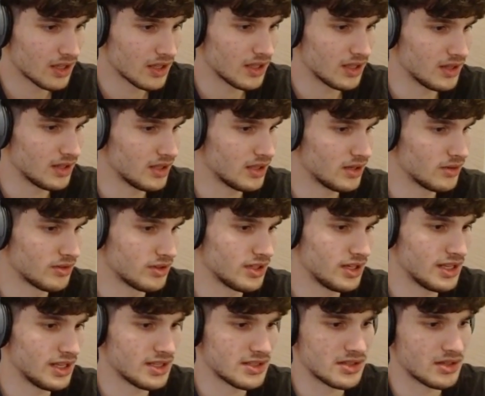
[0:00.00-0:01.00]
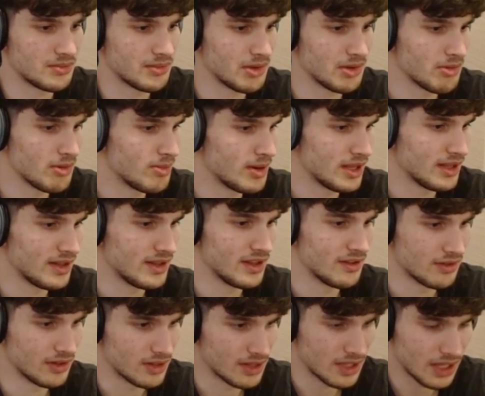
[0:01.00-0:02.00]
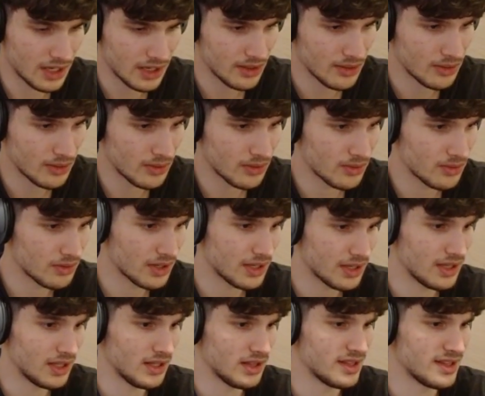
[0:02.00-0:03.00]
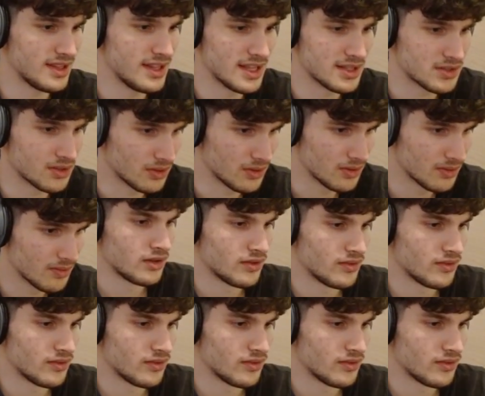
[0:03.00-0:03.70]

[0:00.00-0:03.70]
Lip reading: and then on the last turn maybe play Devil Dino, and that's all.